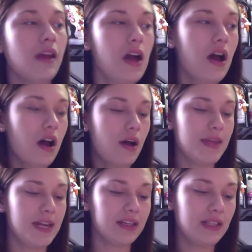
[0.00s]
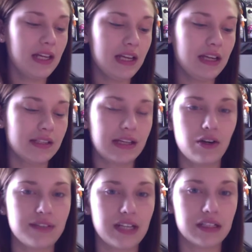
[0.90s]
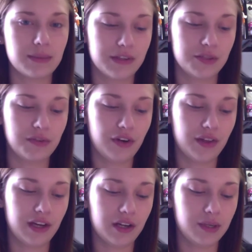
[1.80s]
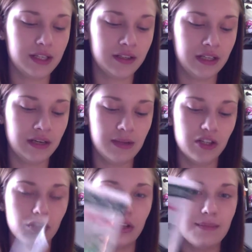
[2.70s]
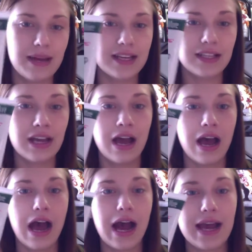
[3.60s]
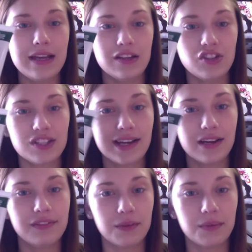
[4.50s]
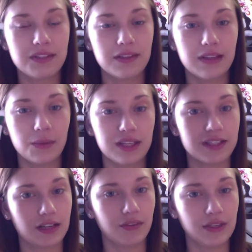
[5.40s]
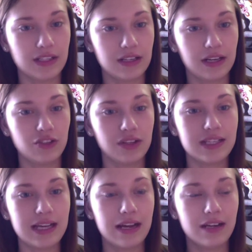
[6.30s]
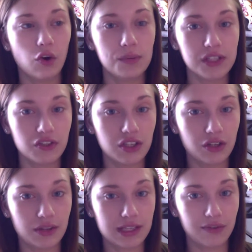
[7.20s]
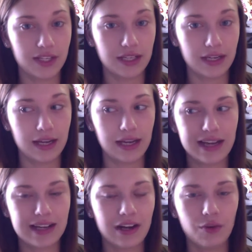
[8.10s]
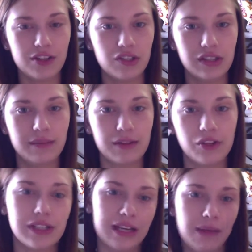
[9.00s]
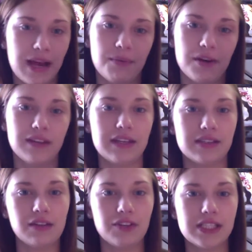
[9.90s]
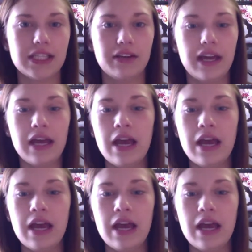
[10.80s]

The next thing is, I know I've talked about this before, the Queen Helene Mint Julep Mask. I just kind of like recently like rediscovered this, I guess you could say. I normally used to do this every Sunday. I kind of always do like my little like pampering things every Sunday.